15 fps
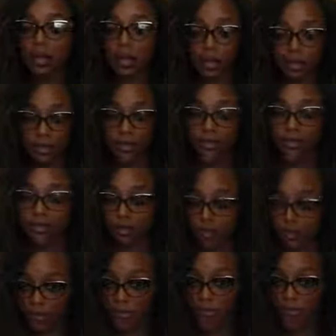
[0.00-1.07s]
I can,
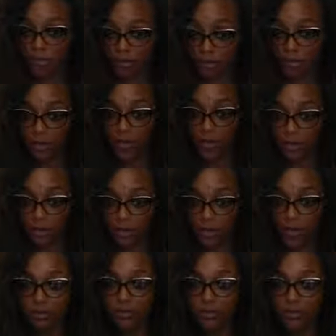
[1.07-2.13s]
like I said, take care of my
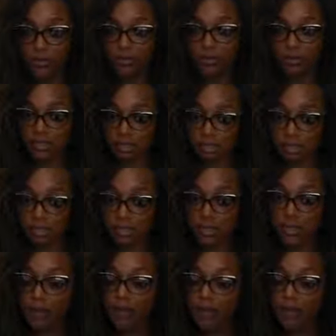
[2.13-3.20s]
bills. I have a savings
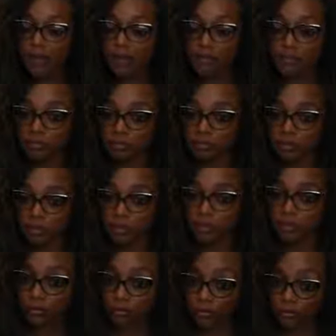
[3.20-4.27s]
account. I have,
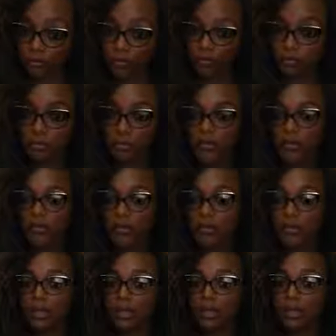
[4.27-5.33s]
a few investments,
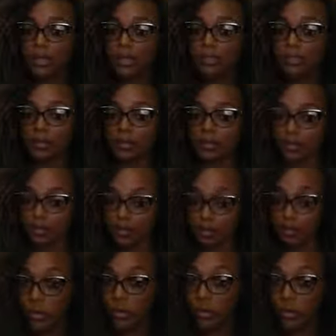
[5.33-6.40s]
and
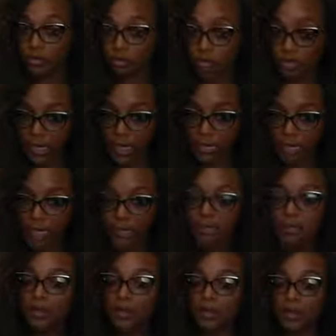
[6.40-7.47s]
I have
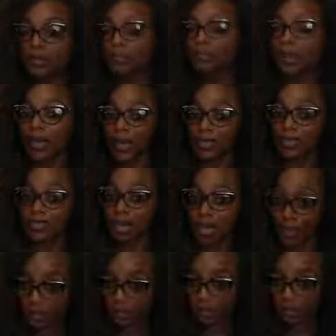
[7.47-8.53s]
retirement. And if I had a
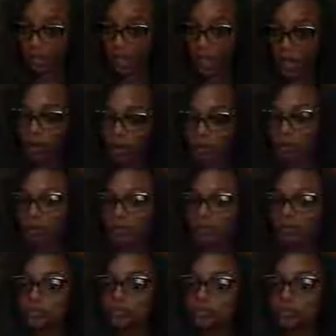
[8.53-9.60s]
child, I would be
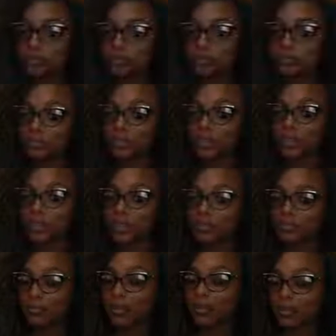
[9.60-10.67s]
able to
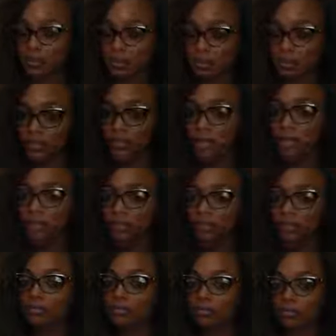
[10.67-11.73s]
invest in my
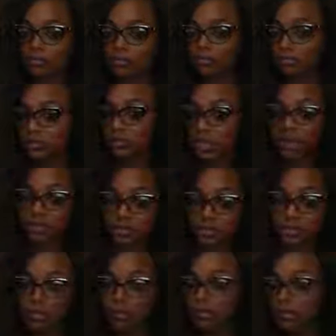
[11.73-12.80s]
child
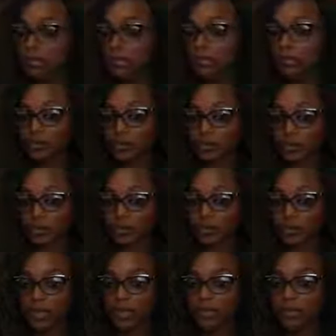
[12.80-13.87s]
scholarship fund or whatever
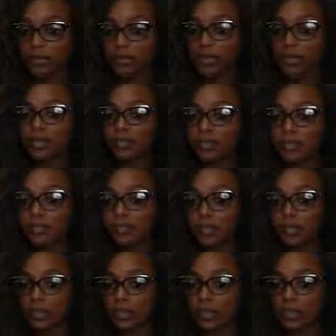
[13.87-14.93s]
the case. So that's what
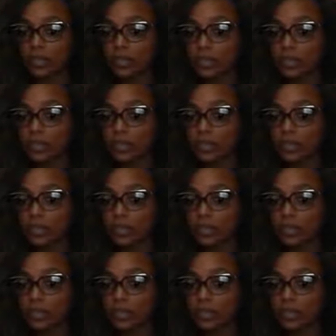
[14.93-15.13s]
financial